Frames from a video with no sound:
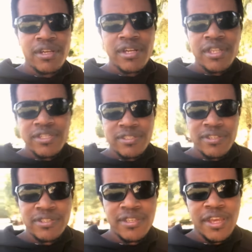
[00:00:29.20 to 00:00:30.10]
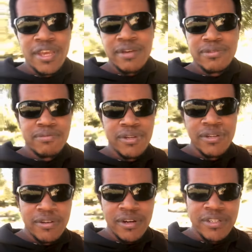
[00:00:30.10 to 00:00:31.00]
let's just like, I just want to
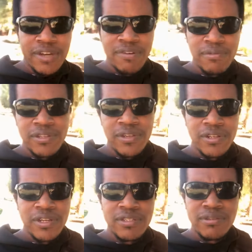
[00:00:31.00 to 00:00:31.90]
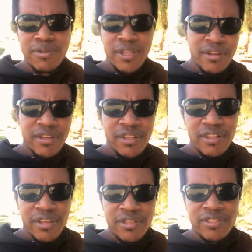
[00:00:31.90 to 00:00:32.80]
encourage everyone to just really
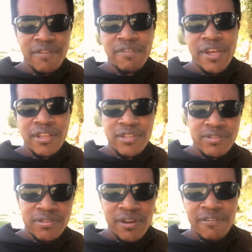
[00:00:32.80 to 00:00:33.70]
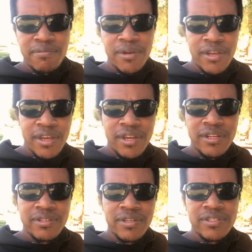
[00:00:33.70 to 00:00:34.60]
leave the stuff that doesn't serve you behind
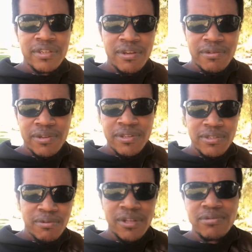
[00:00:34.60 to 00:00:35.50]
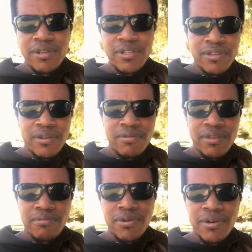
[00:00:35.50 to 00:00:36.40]
and let's go to 2022
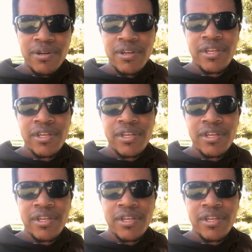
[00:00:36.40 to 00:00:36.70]
with more,